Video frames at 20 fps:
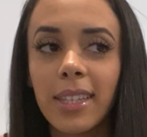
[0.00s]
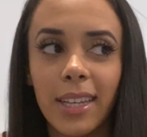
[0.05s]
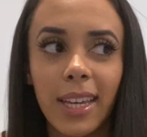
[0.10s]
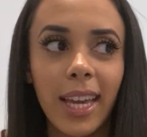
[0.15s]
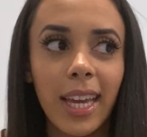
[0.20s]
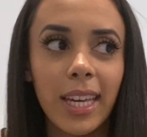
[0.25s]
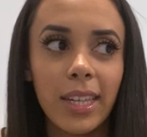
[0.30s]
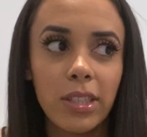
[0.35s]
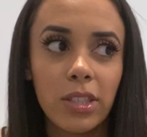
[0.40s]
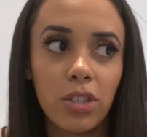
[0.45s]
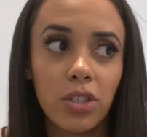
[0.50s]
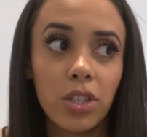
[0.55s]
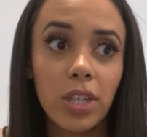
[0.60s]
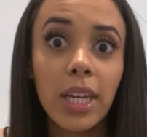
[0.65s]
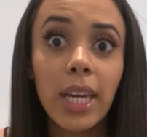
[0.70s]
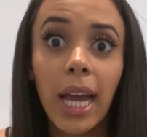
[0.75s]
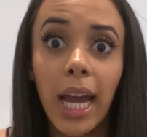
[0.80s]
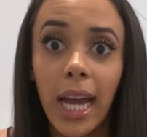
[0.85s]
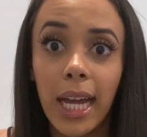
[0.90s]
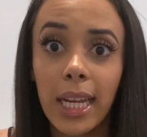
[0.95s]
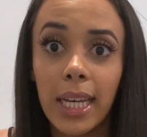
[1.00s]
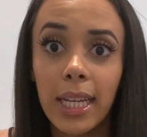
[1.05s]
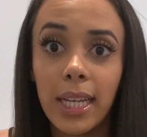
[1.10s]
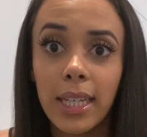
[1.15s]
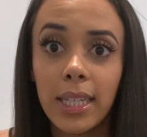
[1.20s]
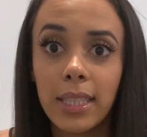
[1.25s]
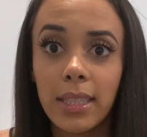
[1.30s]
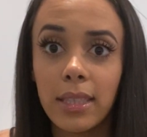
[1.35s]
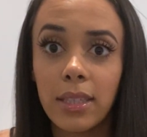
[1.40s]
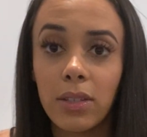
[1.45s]
And she had
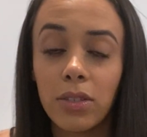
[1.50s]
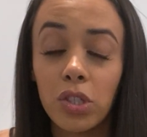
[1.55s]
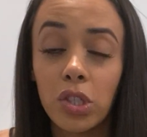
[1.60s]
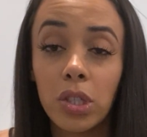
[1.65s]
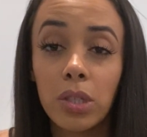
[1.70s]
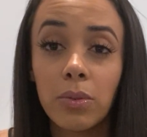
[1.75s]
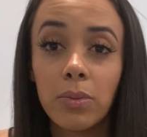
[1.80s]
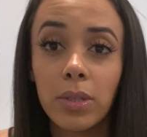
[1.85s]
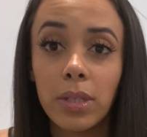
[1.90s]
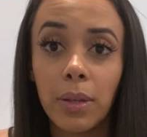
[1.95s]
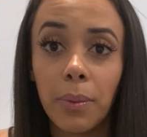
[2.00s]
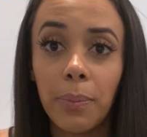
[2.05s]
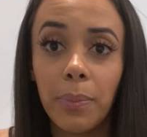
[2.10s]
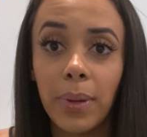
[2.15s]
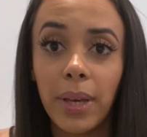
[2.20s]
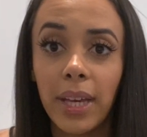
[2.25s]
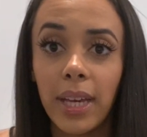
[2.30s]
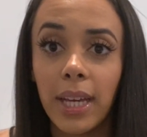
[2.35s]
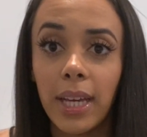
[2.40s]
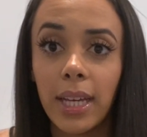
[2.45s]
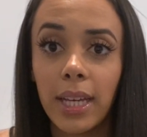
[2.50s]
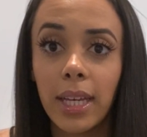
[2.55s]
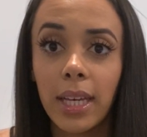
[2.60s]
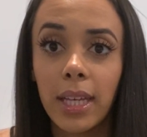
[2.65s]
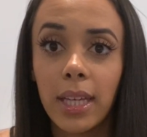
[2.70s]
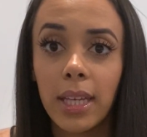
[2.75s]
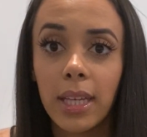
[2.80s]
it, so she was a big,